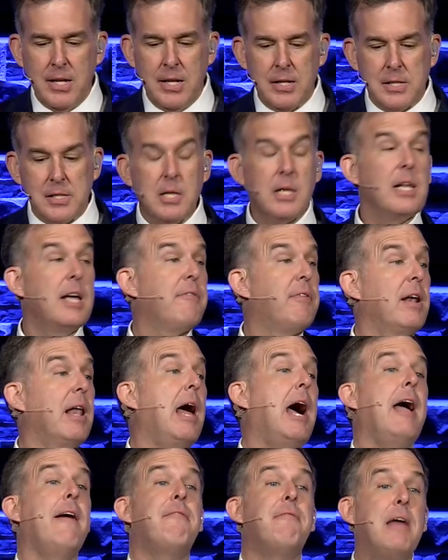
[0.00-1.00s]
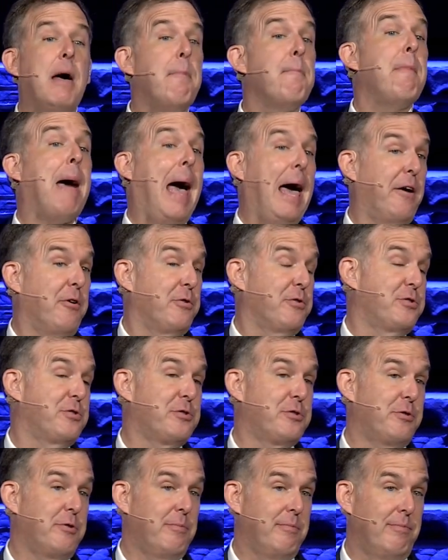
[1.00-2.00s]
to live a life that
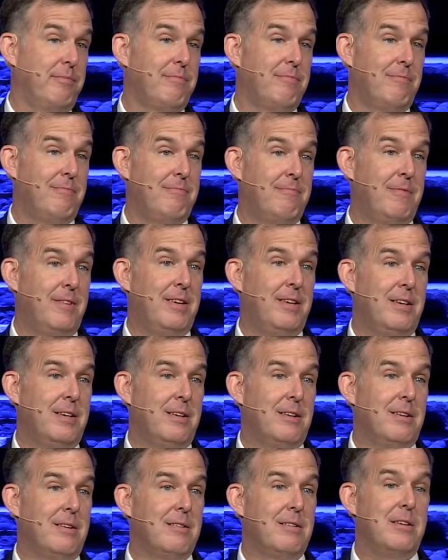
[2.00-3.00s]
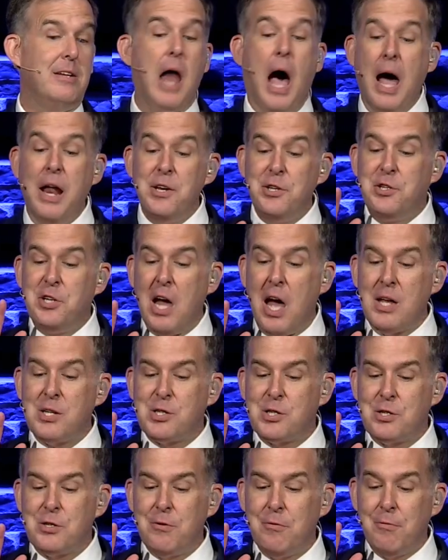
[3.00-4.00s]
matters? Not
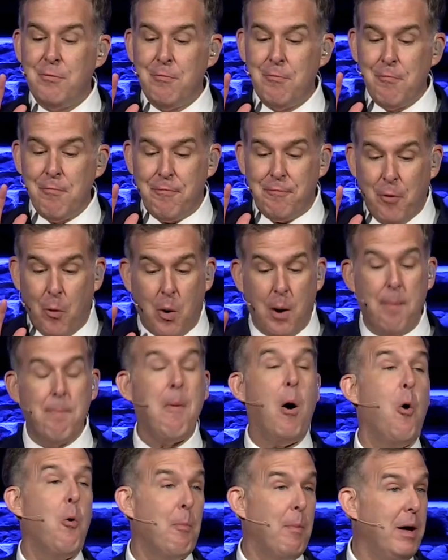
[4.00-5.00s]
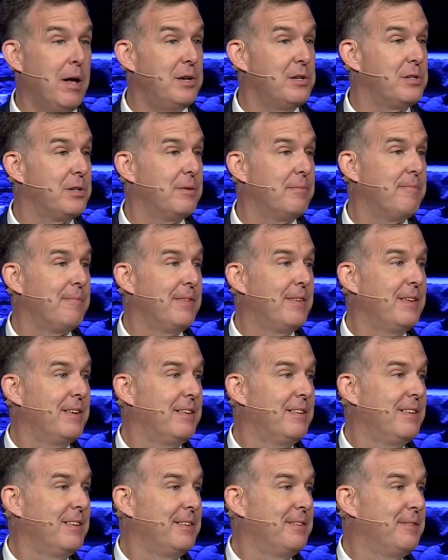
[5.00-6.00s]
just for a moment,
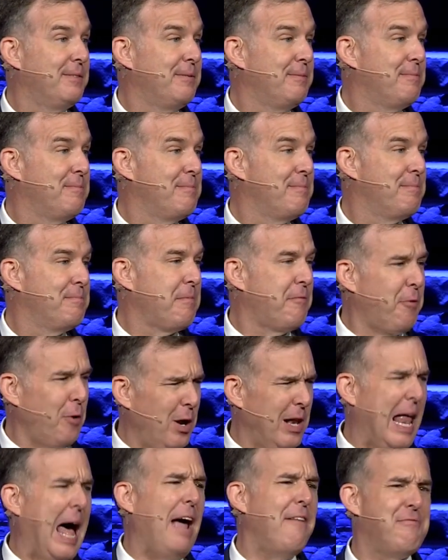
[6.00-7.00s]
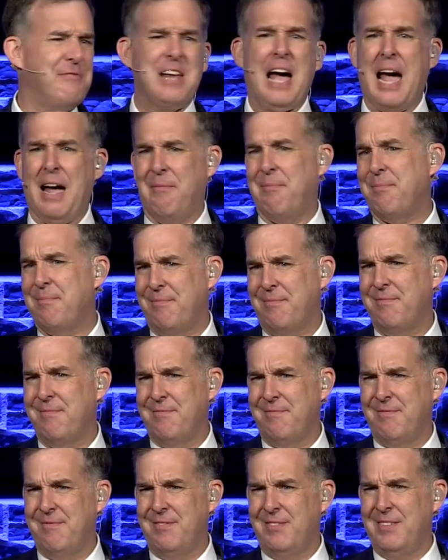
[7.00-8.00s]
but for a lifetime.
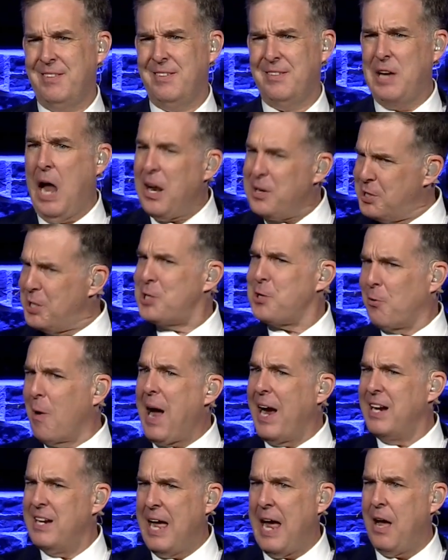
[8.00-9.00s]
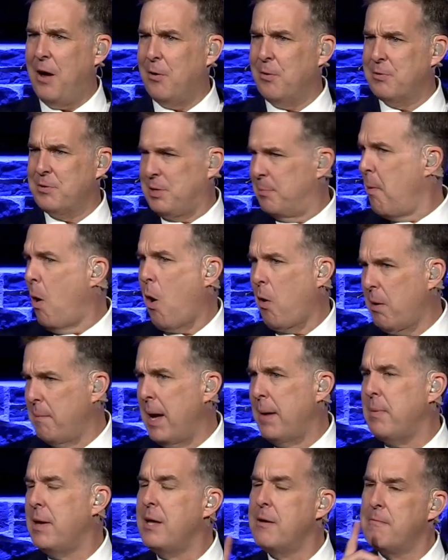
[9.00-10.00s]
Not just right now, tomorrow
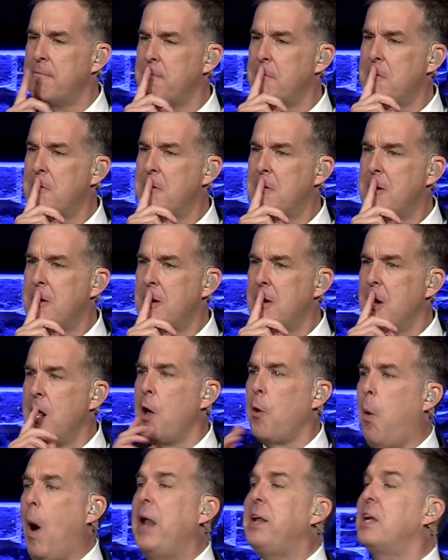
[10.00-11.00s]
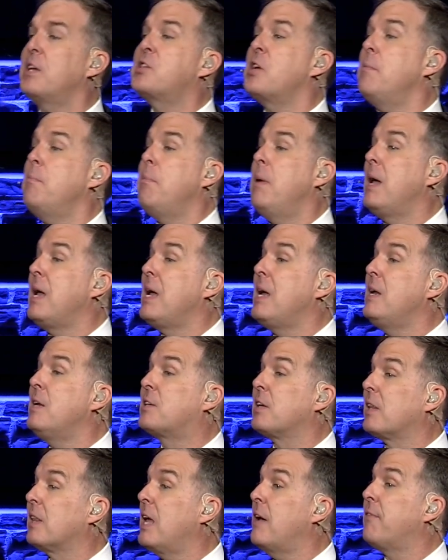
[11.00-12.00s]
maybe. What does it mean
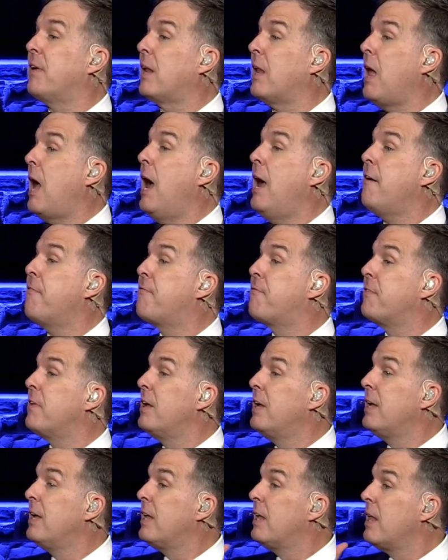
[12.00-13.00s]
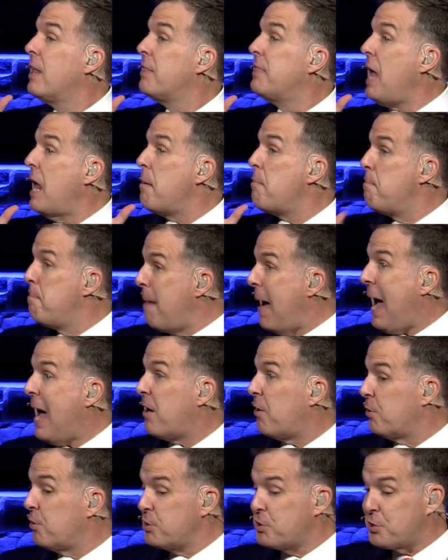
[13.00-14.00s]
to live a life that
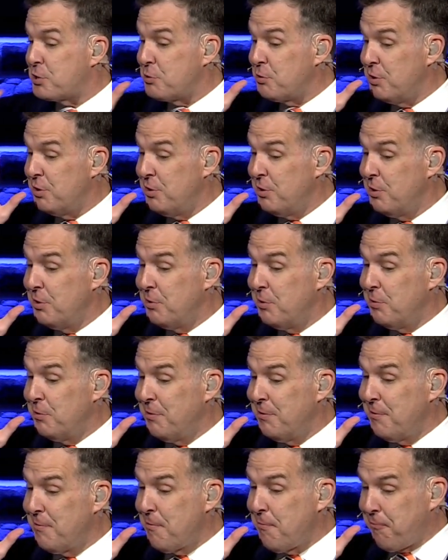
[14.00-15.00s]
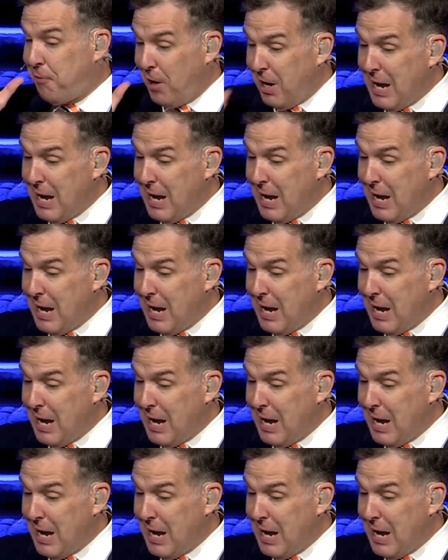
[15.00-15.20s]
matters for a